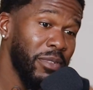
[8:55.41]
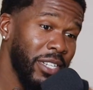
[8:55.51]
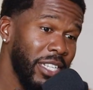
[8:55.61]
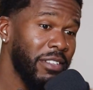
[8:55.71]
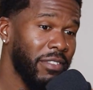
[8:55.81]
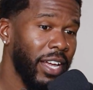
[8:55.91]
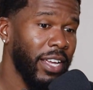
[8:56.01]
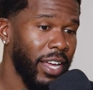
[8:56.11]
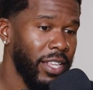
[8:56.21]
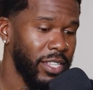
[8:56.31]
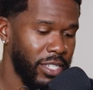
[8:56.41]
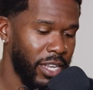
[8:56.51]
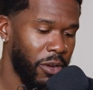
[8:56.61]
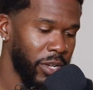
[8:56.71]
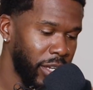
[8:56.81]
believe like, hey, this is
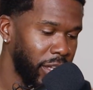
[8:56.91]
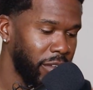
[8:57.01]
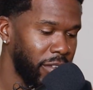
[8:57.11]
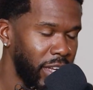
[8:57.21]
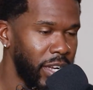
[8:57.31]
how we live,